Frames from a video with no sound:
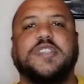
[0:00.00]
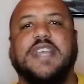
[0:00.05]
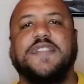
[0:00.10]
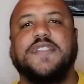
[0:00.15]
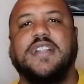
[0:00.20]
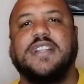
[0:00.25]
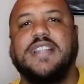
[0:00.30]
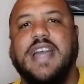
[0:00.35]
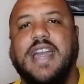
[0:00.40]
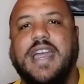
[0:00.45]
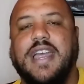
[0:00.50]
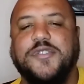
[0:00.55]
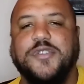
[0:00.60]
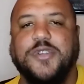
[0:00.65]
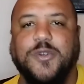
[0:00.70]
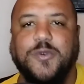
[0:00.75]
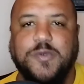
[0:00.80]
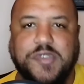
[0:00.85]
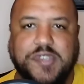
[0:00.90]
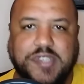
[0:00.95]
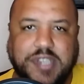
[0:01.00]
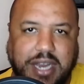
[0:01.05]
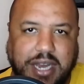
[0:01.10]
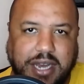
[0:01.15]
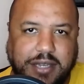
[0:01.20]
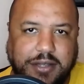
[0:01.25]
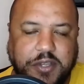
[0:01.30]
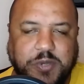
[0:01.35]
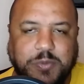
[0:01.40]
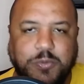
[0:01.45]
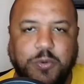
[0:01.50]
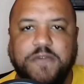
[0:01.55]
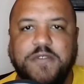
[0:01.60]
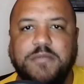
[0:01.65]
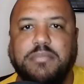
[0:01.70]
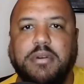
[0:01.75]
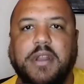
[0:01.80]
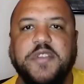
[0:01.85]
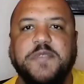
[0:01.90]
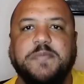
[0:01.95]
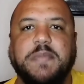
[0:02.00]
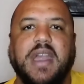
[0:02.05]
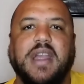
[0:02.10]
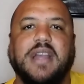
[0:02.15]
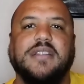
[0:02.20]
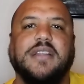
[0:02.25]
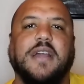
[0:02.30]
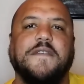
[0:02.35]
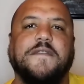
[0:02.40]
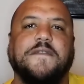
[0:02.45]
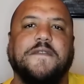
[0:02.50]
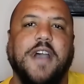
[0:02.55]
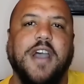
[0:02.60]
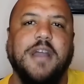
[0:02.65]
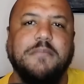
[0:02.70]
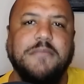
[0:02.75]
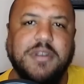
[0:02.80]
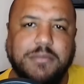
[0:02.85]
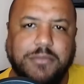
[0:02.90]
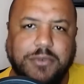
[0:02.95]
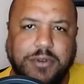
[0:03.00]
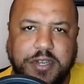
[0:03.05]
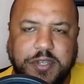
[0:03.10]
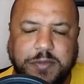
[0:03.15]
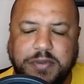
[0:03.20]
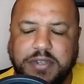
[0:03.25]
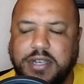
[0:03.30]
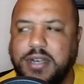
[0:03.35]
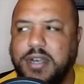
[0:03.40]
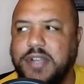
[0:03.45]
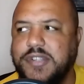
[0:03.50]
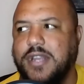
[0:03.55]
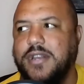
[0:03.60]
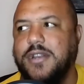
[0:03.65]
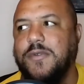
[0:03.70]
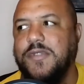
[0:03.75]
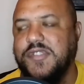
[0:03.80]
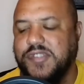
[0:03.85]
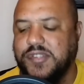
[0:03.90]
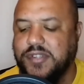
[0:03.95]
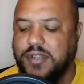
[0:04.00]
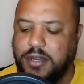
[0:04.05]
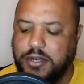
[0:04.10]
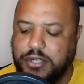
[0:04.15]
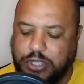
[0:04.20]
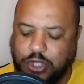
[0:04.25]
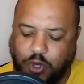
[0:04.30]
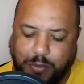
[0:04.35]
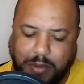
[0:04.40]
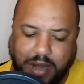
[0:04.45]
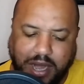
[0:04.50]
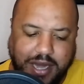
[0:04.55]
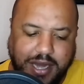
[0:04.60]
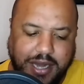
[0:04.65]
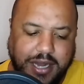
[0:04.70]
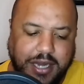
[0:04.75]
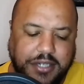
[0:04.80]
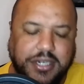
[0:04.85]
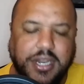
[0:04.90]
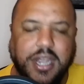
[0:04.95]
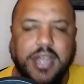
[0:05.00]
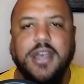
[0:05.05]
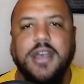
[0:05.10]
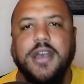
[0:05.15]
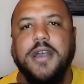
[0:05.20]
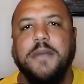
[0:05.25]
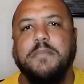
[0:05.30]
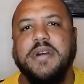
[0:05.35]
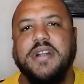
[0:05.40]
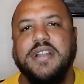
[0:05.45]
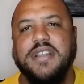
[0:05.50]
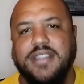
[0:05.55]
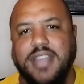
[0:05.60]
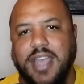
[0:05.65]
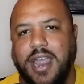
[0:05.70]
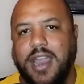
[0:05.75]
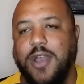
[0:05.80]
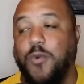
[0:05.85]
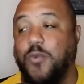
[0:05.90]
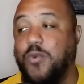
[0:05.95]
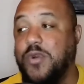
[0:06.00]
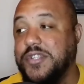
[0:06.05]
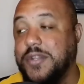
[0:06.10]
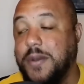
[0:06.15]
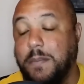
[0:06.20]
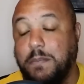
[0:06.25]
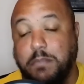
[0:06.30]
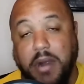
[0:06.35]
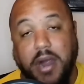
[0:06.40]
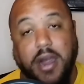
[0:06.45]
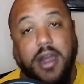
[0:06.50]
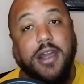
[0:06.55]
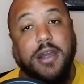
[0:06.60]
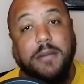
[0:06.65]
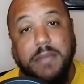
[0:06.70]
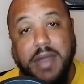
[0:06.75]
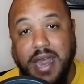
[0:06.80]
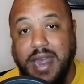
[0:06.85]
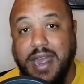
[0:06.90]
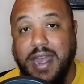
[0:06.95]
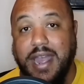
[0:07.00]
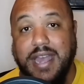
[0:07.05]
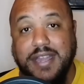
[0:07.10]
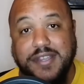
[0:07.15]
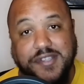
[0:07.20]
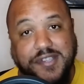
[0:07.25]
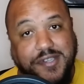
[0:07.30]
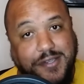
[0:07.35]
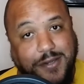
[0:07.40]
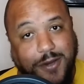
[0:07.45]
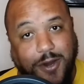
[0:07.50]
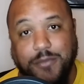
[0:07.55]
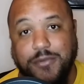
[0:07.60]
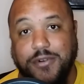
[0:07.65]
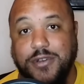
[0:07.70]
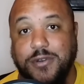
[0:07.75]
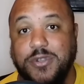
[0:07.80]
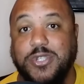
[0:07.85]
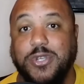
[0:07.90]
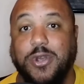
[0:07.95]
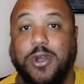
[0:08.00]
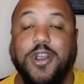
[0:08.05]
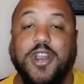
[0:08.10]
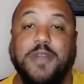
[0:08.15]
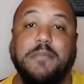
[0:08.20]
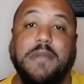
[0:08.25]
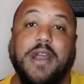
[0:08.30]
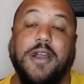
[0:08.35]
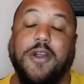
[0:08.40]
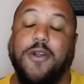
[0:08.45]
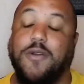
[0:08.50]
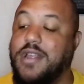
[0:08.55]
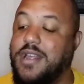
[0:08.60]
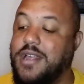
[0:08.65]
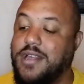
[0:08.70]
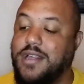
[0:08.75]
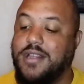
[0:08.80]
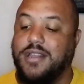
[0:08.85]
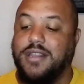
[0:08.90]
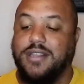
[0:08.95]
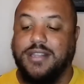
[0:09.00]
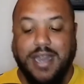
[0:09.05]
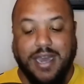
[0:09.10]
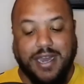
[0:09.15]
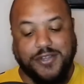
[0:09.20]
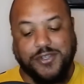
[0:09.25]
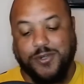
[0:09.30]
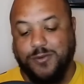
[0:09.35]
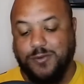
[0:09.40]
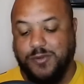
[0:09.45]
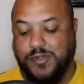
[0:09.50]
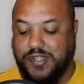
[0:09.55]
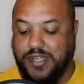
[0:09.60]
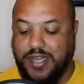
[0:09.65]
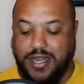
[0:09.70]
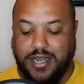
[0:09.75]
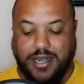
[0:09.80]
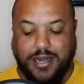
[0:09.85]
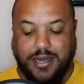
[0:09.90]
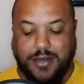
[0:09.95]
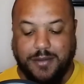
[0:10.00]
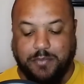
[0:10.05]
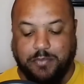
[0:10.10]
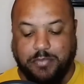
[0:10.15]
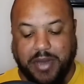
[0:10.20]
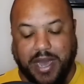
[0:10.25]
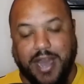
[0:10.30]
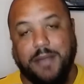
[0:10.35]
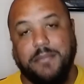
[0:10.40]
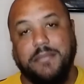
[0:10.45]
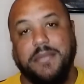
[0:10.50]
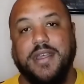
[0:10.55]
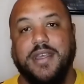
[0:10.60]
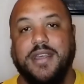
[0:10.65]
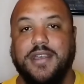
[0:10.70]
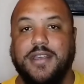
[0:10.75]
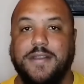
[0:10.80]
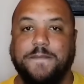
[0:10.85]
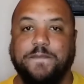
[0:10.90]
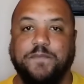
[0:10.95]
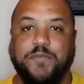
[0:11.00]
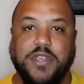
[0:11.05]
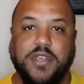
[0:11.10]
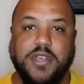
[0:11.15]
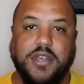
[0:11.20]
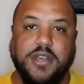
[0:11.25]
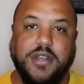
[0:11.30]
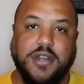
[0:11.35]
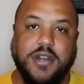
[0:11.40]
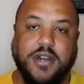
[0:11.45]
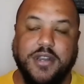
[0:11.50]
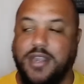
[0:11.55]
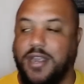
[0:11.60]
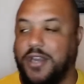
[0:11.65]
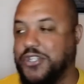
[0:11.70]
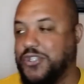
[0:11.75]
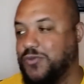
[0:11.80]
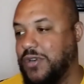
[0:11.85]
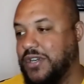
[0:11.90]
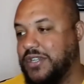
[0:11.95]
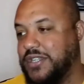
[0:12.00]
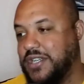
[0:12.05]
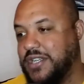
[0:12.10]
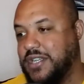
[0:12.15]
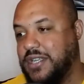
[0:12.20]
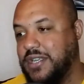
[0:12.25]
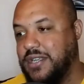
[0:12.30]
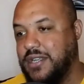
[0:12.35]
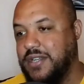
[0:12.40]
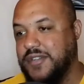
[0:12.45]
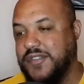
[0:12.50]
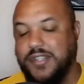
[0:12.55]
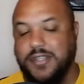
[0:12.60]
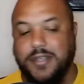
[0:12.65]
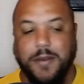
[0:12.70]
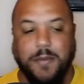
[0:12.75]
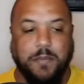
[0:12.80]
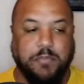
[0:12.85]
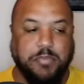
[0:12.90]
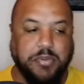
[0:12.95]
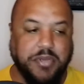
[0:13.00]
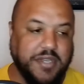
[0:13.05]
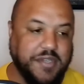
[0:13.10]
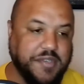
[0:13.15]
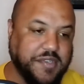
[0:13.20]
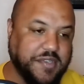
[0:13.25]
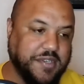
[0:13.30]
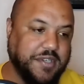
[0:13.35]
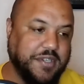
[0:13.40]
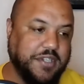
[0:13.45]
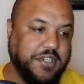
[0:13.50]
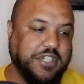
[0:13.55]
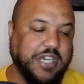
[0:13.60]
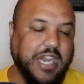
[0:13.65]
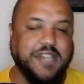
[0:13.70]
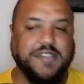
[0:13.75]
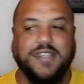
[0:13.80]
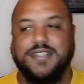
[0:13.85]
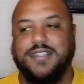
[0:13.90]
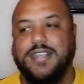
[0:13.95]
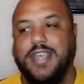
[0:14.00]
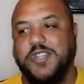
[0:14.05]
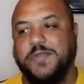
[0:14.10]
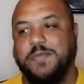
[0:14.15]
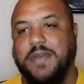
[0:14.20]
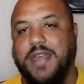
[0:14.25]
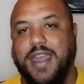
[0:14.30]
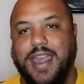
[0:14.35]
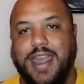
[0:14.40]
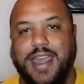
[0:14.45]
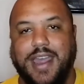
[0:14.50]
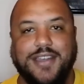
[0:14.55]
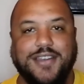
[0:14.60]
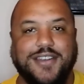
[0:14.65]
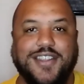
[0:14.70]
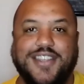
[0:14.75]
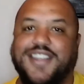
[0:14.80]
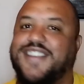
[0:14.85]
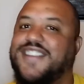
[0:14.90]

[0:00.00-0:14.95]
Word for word: and the Last Crusade. This movie brings back a lot of fond memories because I know this is going to show my age. But that was a bomb ass summer. You talking about Last Crusade, Batman, Honey I Shrunk the Kids, The Abyss, Jason Takes Manhattan,